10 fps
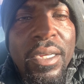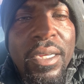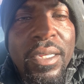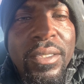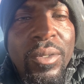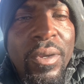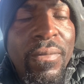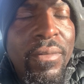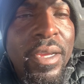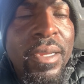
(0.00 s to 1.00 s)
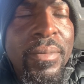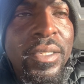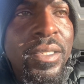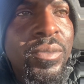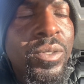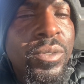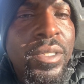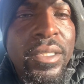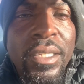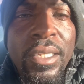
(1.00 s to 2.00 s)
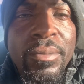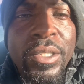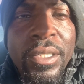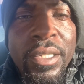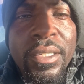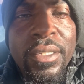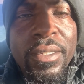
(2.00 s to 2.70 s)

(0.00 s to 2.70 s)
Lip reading: I started finding myself doing the same shit.